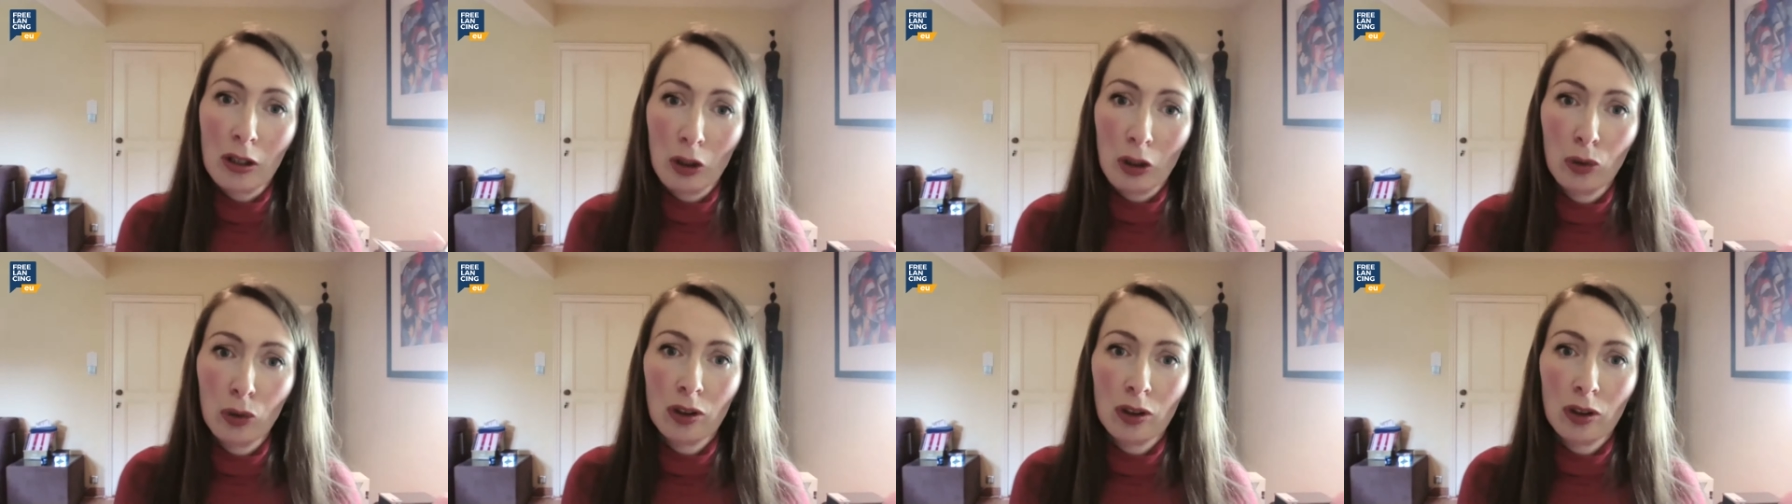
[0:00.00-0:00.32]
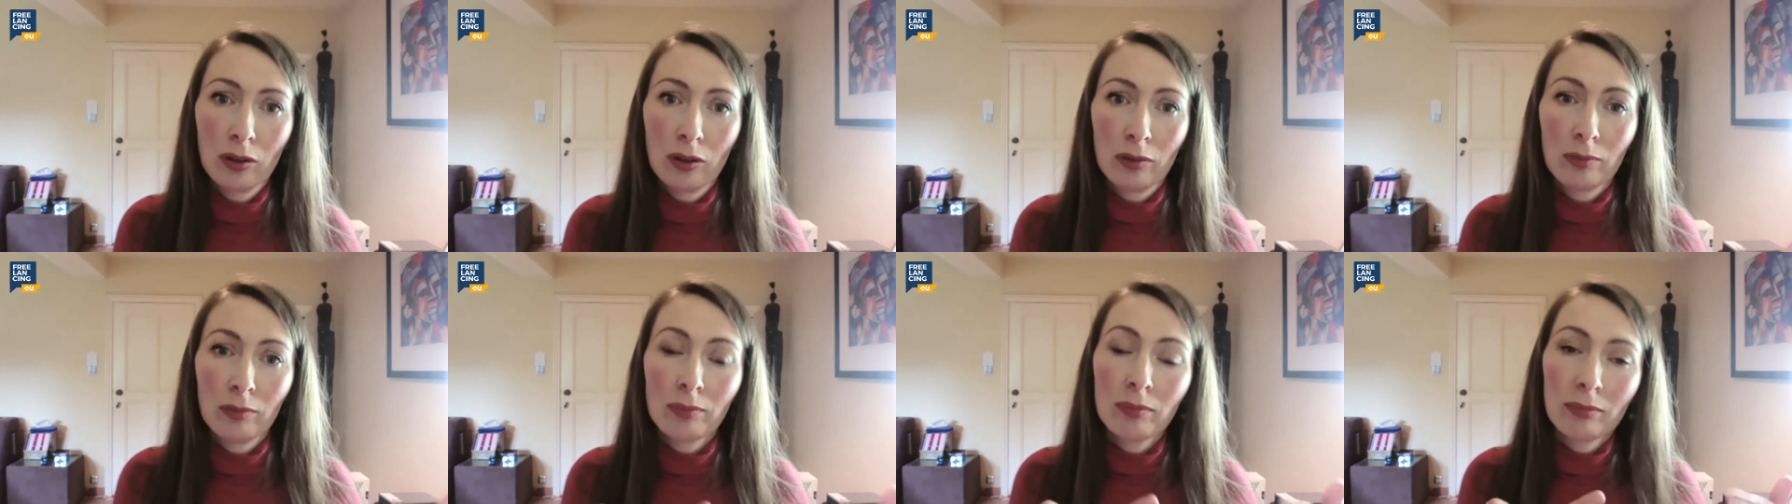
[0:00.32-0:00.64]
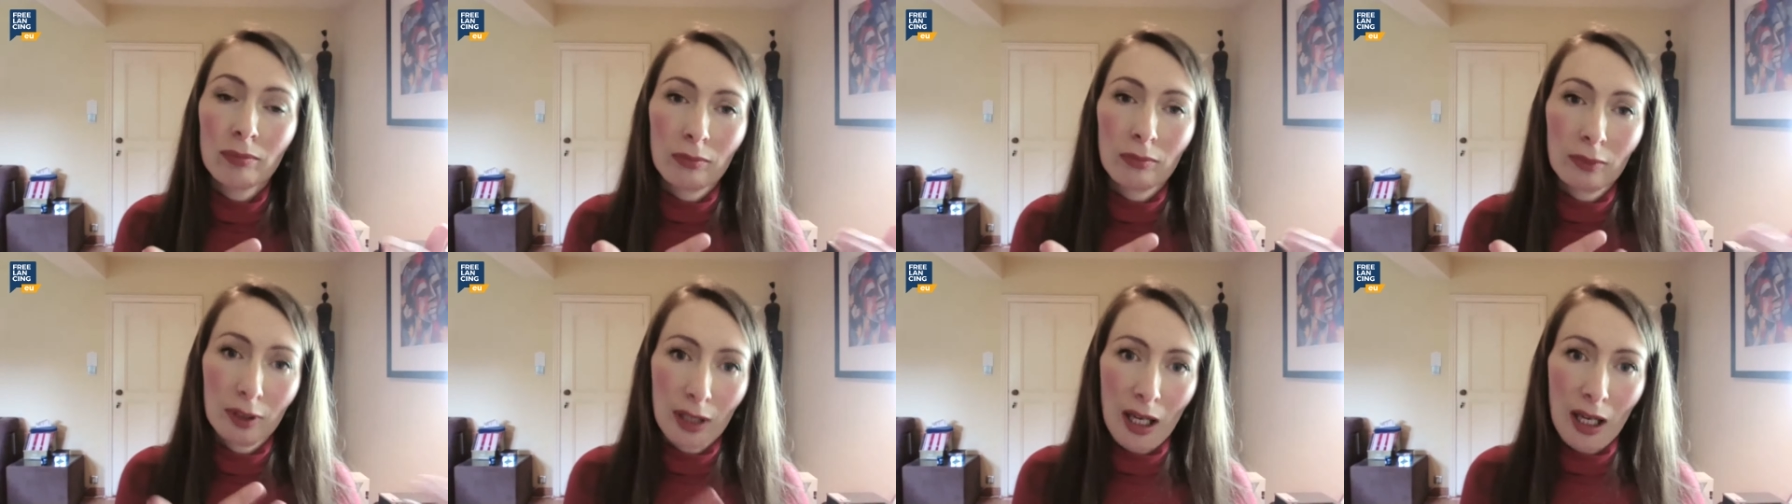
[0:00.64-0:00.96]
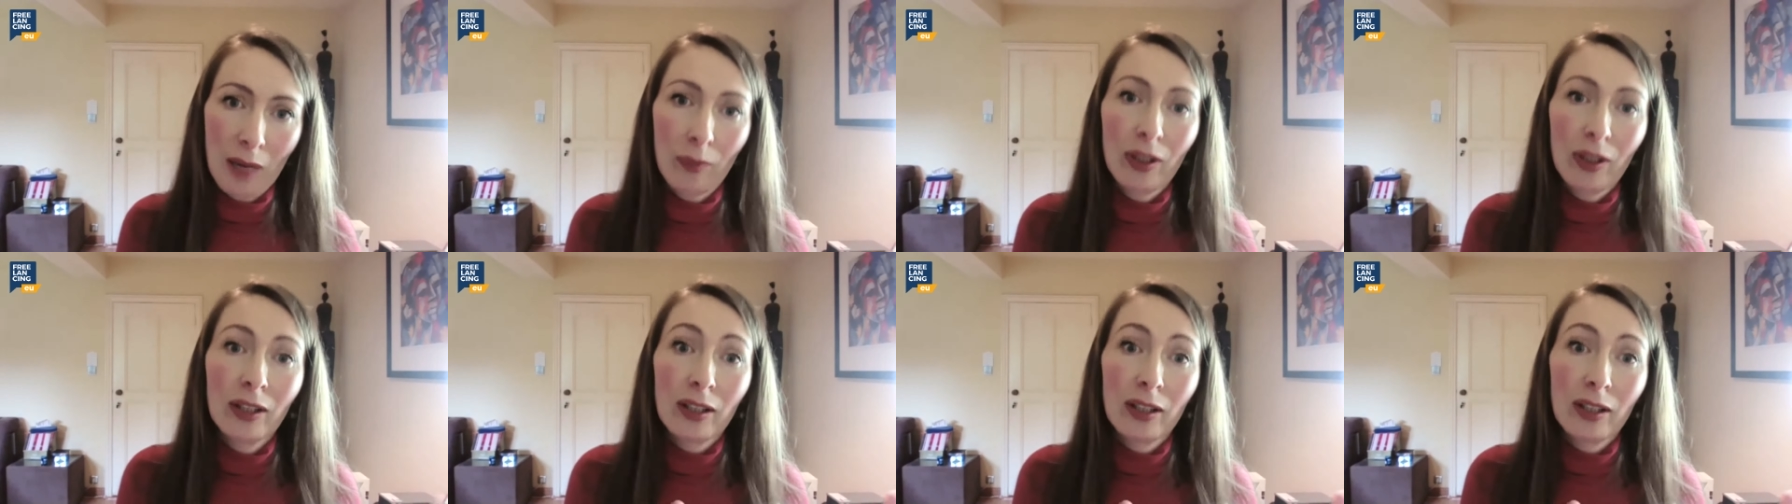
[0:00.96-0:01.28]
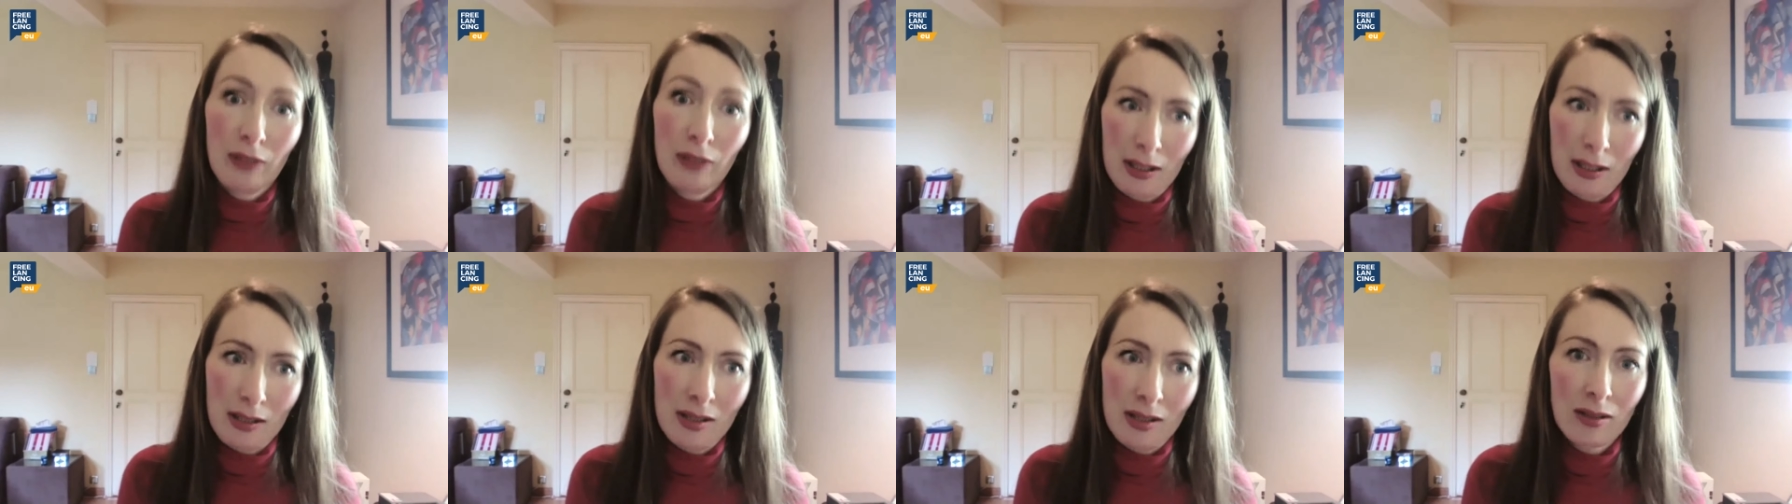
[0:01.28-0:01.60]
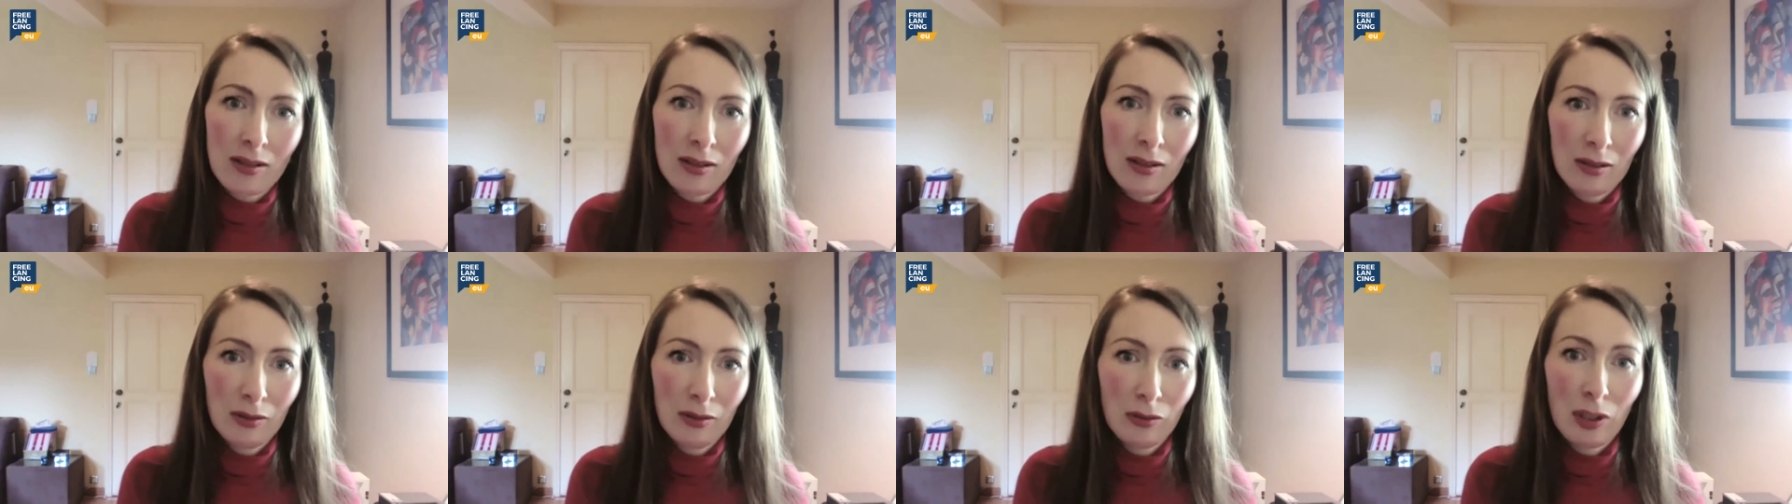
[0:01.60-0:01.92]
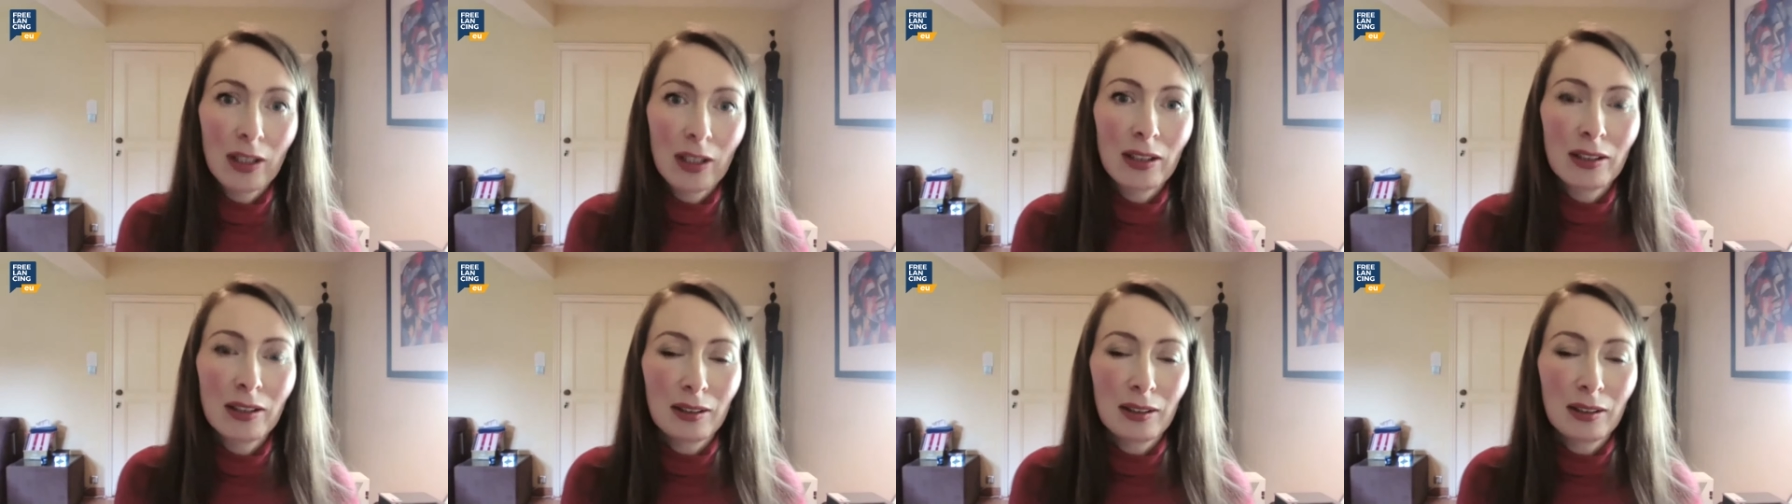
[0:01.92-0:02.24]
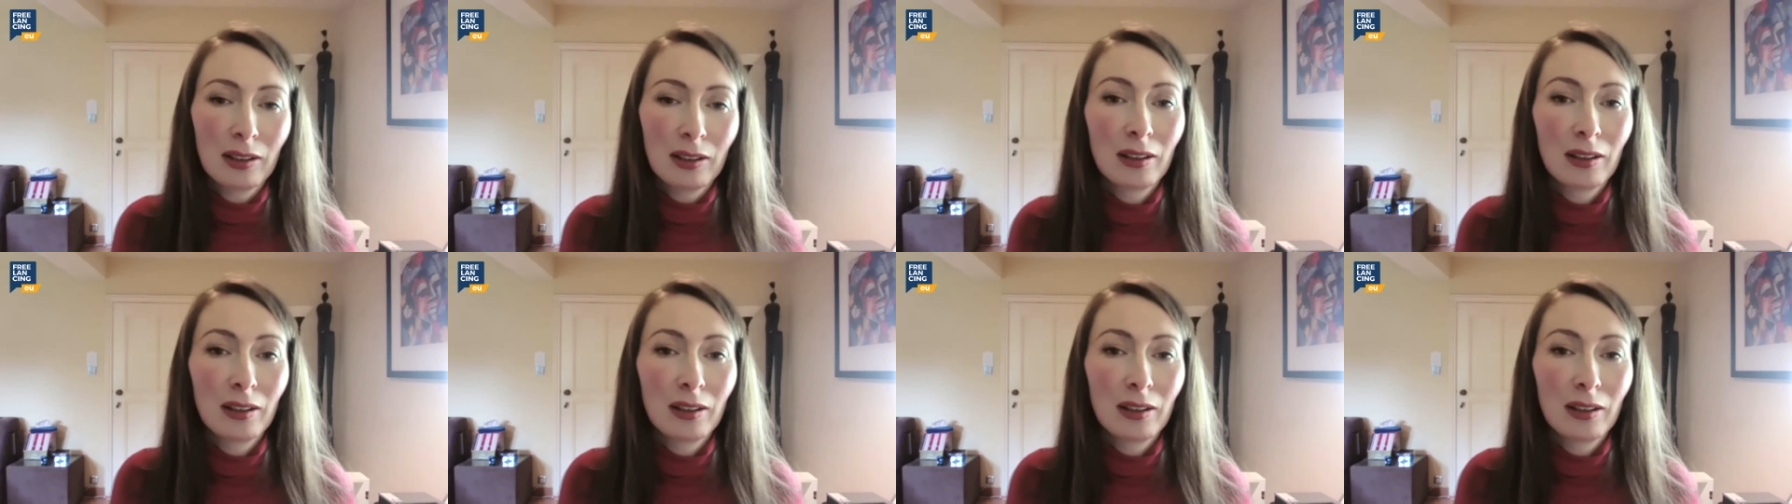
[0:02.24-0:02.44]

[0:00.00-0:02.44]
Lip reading: long time in advance, right?